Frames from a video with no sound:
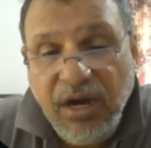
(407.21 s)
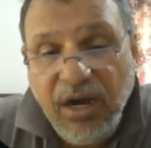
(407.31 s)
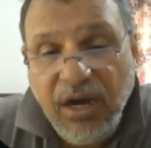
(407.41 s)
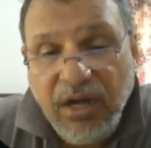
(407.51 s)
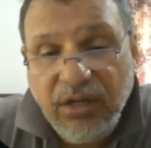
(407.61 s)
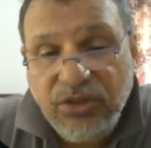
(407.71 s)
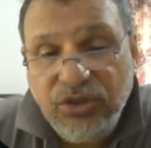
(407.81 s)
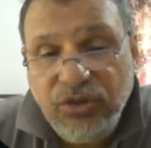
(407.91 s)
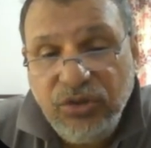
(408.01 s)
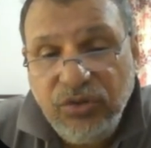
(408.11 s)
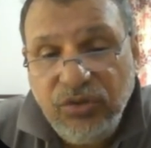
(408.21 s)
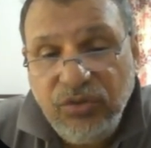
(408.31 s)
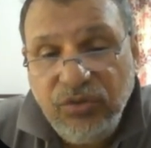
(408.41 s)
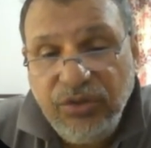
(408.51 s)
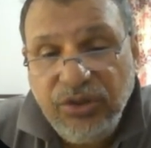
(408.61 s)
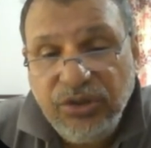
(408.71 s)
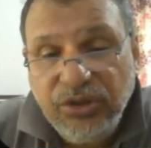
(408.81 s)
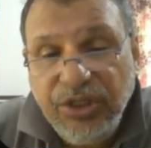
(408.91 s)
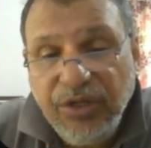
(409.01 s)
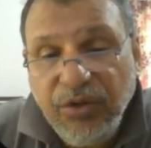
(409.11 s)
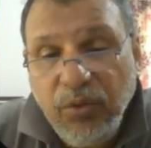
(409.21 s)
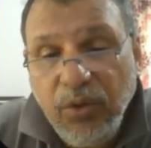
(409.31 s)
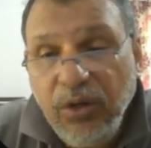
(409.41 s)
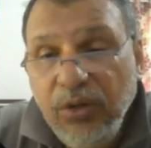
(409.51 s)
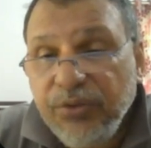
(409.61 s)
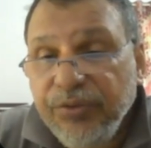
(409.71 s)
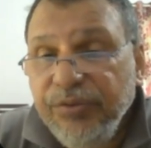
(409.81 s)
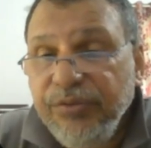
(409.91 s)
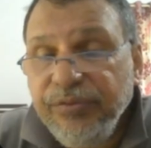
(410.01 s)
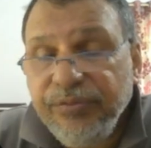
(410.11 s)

R2 is equal to